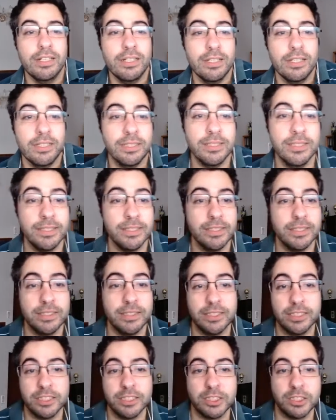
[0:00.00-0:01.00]

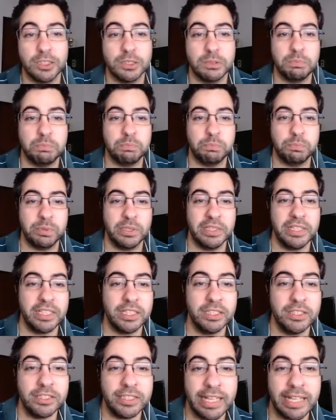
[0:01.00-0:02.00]
It's pretty
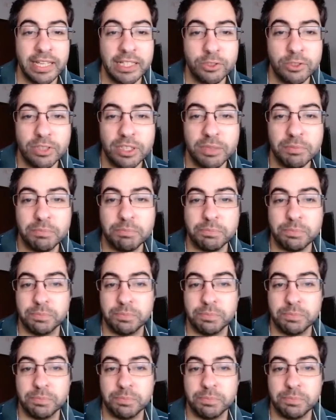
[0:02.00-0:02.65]
good cantrip.